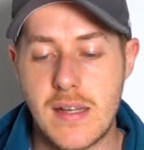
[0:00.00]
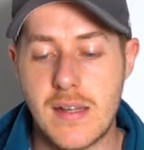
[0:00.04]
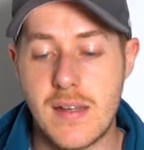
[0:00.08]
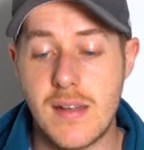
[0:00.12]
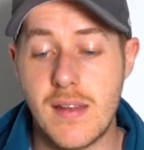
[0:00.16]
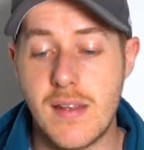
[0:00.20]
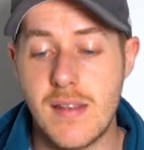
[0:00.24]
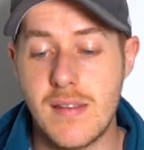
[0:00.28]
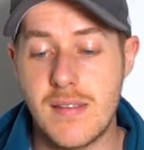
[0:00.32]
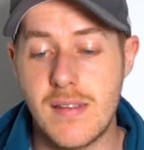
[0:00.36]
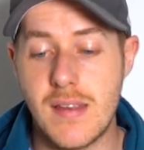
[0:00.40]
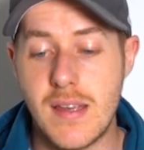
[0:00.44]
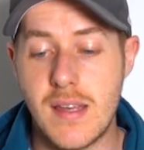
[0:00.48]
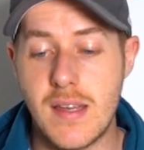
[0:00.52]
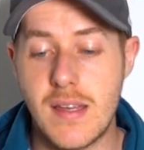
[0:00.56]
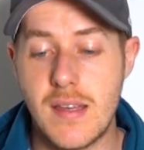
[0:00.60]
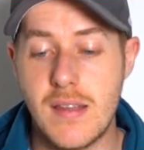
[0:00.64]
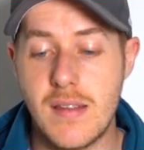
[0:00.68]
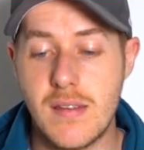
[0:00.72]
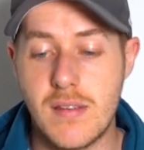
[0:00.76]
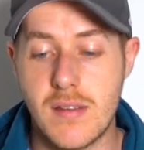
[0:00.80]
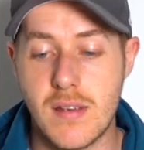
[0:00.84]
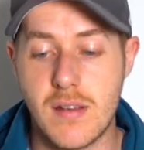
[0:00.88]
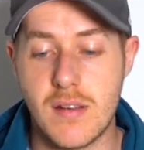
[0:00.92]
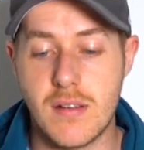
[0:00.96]
And is it
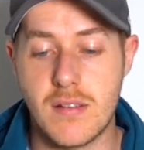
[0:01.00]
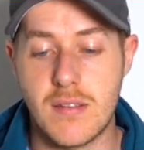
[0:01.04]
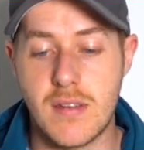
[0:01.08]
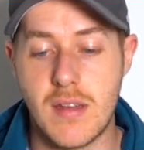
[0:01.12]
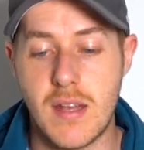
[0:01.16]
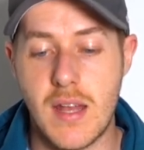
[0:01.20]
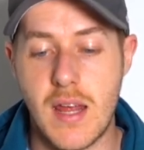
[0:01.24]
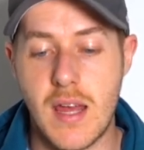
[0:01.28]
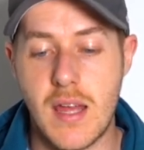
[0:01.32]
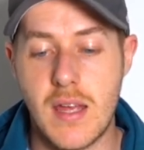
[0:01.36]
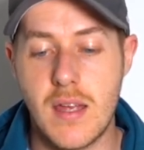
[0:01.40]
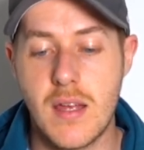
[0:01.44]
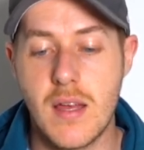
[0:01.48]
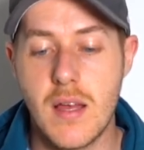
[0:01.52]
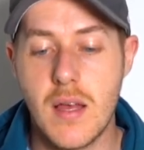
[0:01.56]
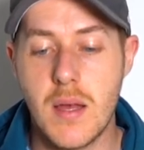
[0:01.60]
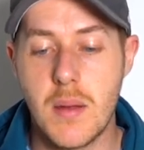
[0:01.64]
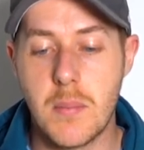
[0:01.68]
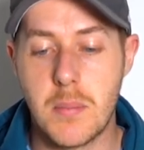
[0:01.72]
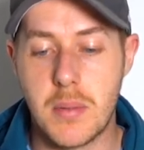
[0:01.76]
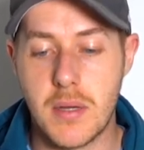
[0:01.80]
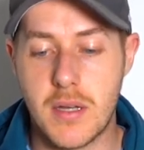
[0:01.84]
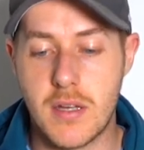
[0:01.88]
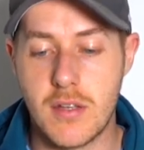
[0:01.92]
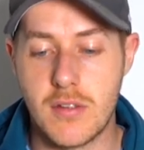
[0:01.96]
easier today
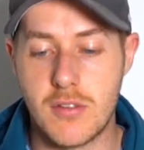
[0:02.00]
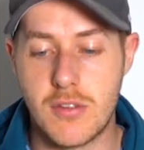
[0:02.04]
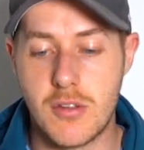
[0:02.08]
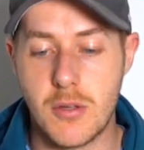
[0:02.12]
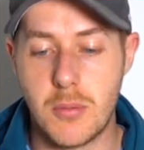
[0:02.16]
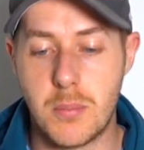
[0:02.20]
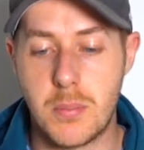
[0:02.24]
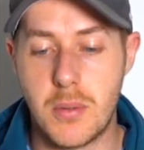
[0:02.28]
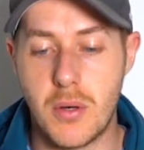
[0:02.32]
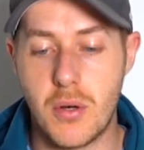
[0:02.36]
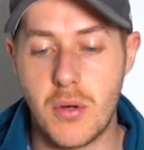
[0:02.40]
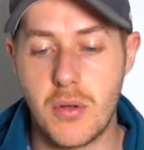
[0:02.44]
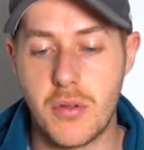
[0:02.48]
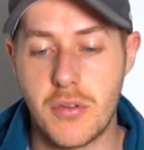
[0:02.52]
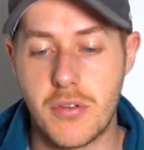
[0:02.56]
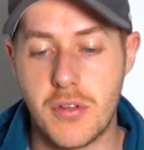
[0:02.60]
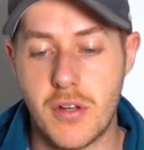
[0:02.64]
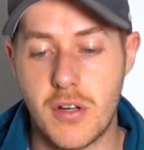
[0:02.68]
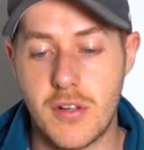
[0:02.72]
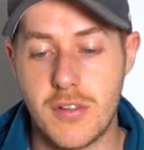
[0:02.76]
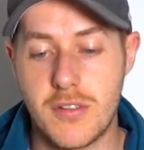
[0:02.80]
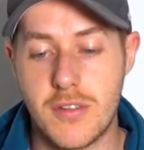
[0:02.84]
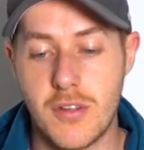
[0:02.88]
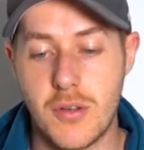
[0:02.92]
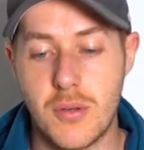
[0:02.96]
because the balls
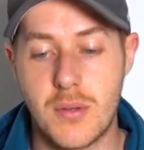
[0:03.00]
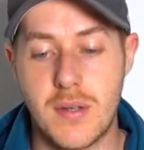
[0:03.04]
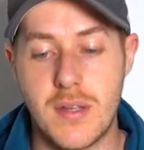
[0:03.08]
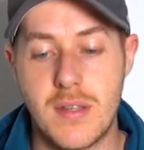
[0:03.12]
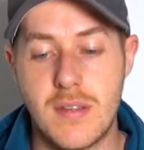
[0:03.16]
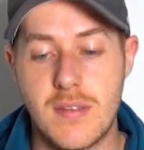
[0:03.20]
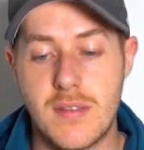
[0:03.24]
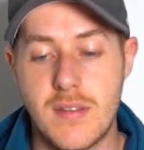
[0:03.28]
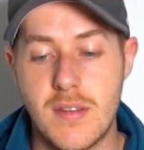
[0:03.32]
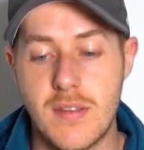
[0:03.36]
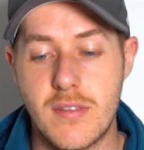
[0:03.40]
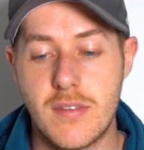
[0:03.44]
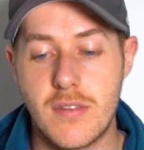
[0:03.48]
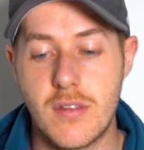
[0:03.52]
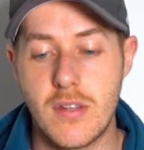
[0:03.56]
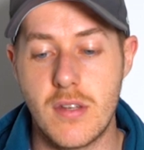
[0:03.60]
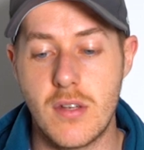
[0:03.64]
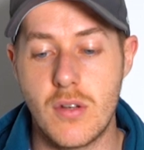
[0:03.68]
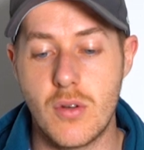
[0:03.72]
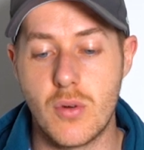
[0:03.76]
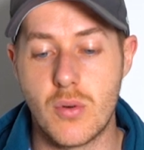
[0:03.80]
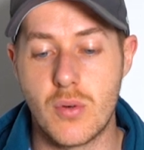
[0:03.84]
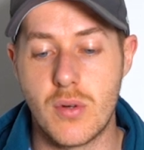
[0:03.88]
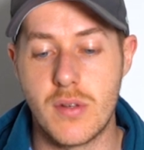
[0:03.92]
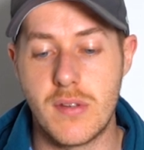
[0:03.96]
are so
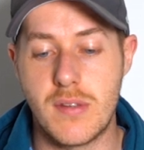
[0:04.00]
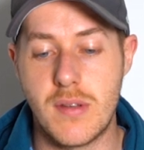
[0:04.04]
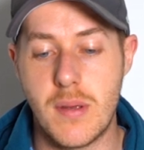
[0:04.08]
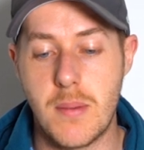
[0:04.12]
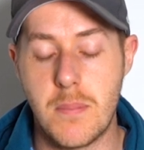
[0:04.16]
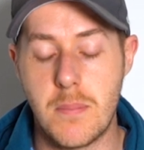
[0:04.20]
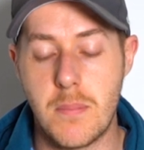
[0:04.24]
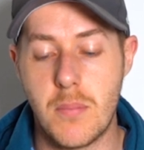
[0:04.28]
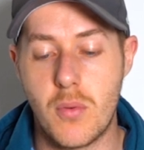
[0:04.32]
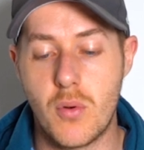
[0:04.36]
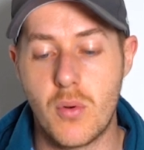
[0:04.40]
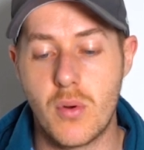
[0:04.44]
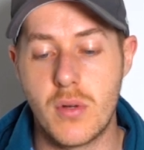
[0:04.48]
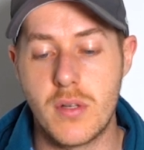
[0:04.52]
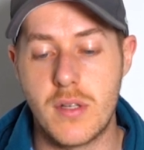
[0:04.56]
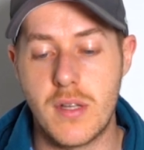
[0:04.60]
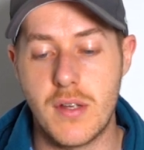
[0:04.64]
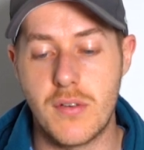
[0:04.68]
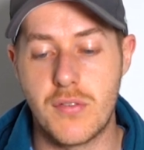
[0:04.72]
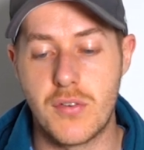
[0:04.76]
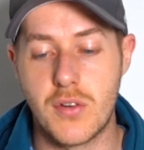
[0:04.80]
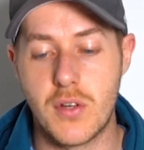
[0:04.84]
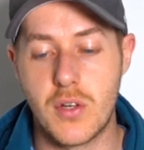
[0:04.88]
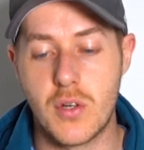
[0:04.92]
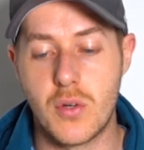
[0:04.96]
consistent, or is it more
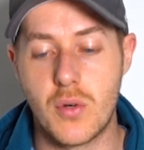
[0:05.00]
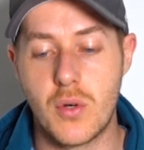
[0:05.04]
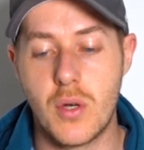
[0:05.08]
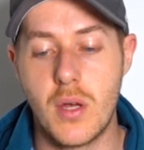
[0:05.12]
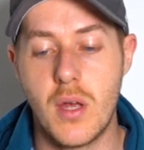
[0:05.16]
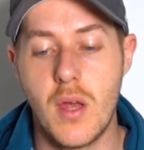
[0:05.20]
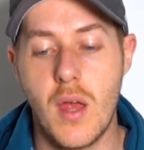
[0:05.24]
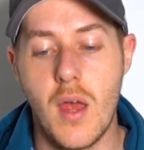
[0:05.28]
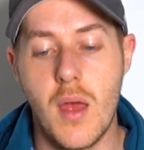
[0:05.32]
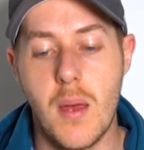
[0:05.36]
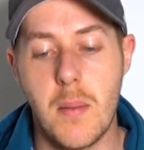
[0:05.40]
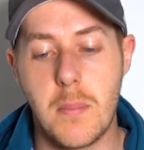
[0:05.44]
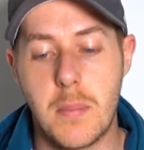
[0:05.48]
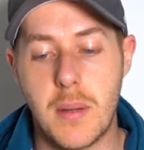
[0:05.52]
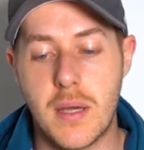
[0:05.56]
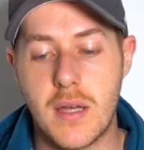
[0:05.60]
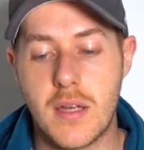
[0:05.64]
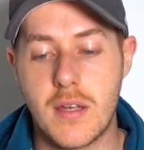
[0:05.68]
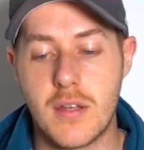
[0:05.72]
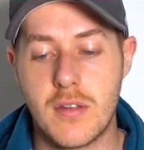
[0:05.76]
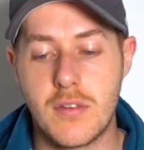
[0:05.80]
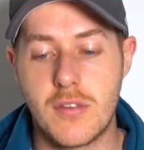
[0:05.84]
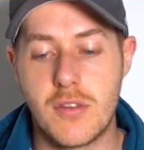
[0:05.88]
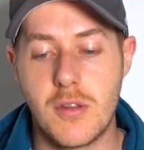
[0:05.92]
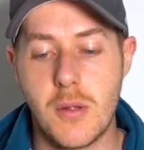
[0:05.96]
difficult
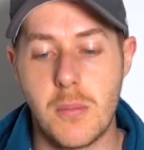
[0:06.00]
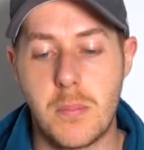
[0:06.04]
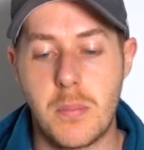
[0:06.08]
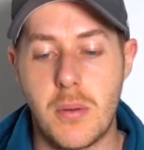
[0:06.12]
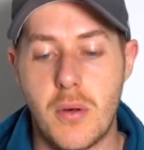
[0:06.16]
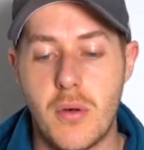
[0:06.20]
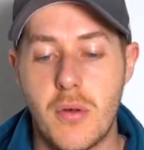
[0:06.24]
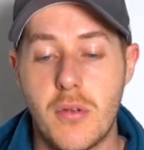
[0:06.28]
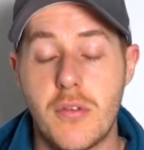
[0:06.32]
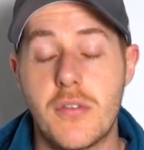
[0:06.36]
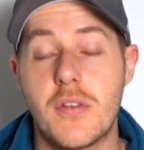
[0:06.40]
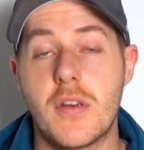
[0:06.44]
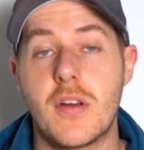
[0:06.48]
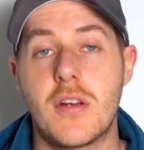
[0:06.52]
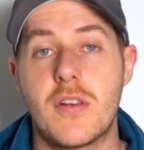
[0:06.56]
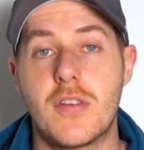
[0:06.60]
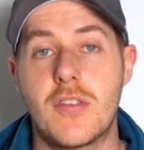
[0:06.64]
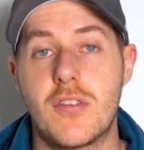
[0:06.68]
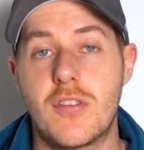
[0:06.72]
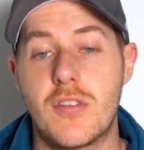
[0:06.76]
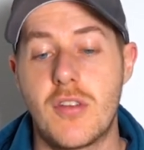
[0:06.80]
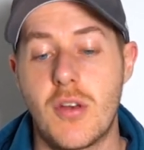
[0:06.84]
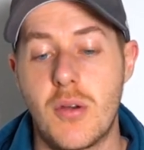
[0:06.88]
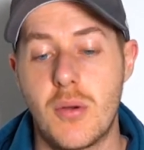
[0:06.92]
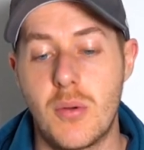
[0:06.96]
because the balls are
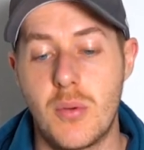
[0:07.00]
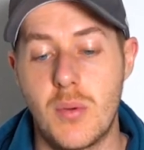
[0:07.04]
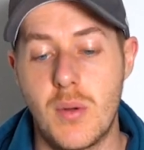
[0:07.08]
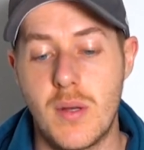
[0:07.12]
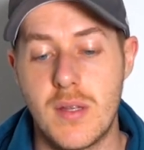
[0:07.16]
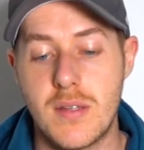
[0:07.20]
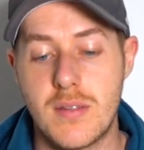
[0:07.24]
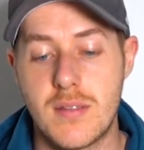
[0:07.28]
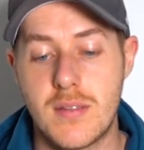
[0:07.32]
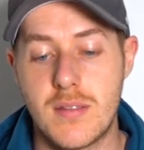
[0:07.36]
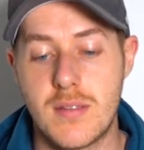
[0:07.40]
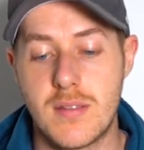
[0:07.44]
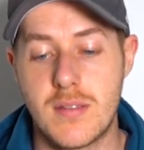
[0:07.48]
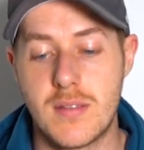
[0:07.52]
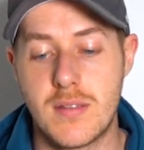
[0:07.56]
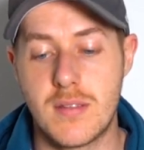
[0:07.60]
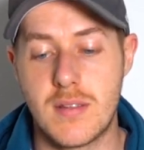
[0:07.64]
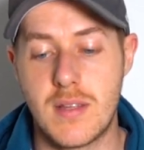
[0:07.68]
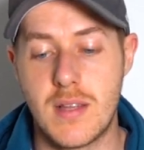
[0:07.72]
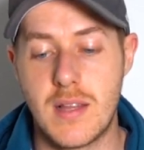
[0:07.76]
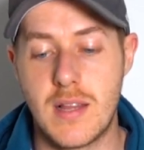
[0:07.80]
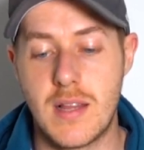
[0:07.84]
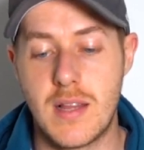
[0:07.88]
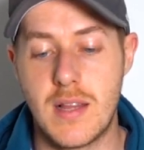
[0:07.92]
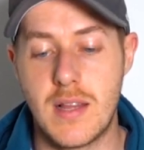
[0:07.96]
so
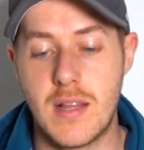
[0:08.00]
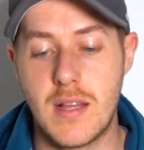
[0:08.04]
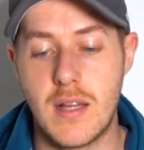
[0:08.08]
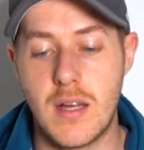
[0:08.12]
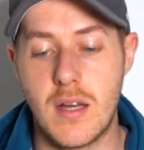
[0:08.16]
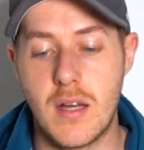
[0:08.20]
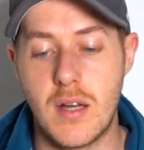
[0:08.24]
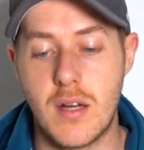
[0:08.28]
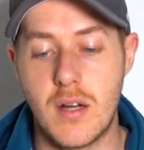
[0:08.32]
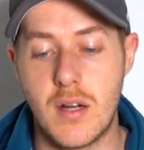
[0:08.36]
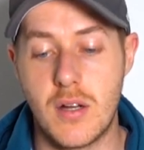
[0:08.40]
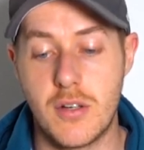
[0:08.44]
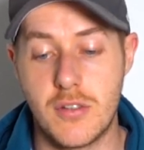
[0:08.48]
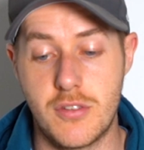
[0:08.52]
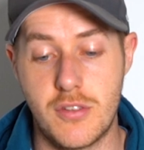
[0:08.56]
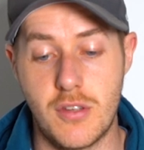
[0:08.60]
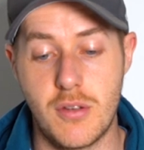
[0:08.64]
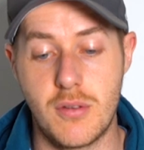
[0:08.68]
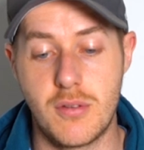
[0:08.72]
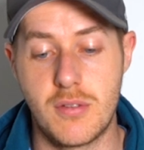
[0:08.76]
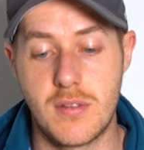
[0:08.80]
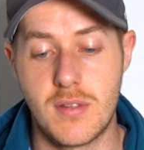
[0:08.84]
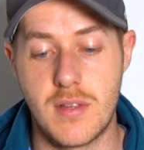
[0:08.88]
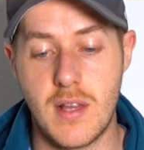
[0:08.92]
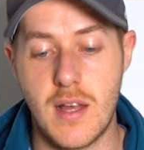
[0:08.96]

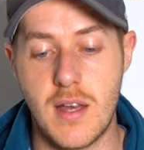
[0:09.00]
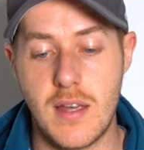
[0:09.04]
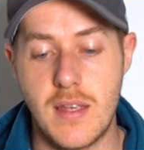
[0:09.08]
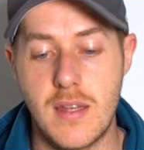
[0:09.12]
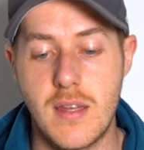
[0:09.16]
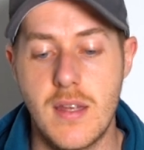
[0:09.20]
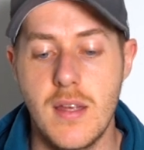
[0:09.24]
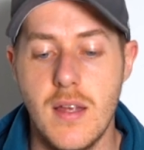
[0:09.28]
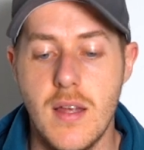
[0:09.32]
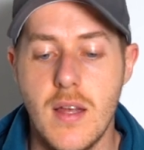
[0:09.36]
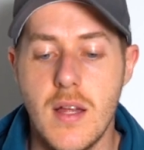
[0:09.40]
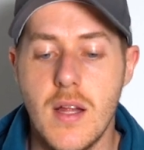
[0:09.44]
slight?